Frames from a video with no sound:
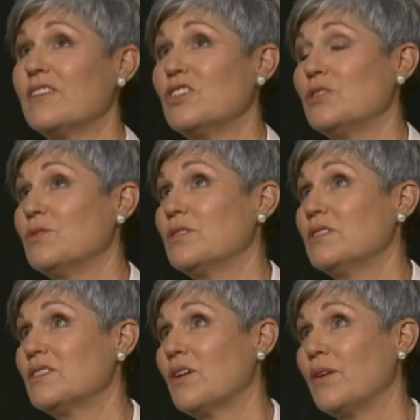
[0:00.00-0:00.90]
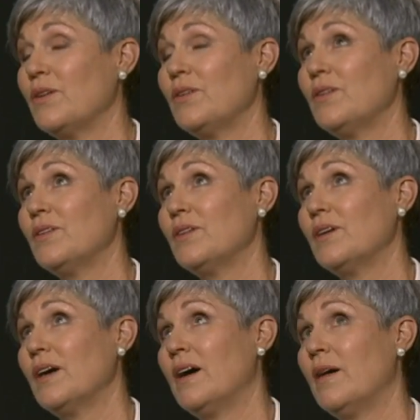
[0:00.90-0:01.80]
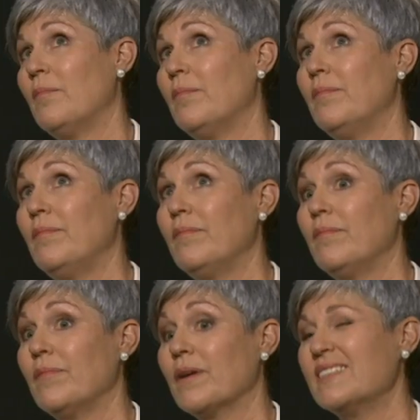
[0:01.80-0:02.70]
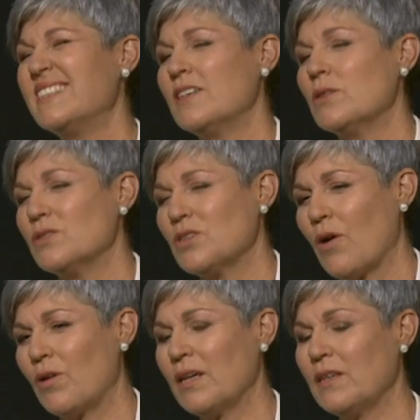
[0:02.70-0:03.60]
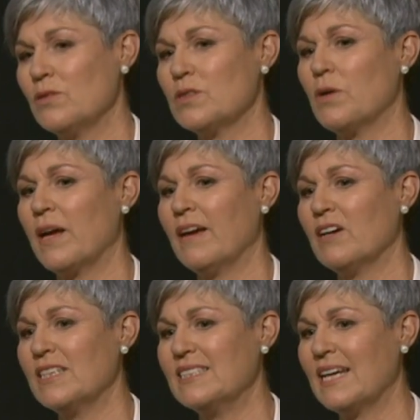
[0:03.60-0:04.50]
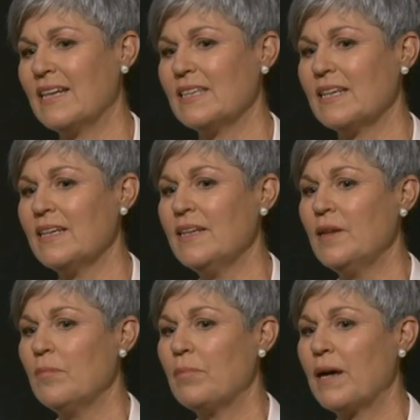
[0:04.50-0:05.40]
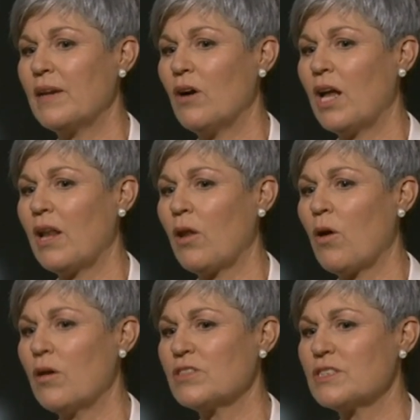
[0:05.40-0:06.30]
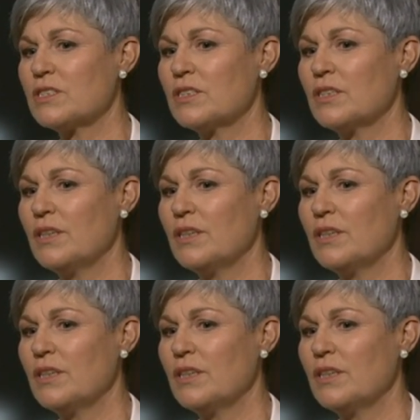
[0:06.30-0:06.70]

other children, so um, I didn't look, totally lose my uh, identity, but I lost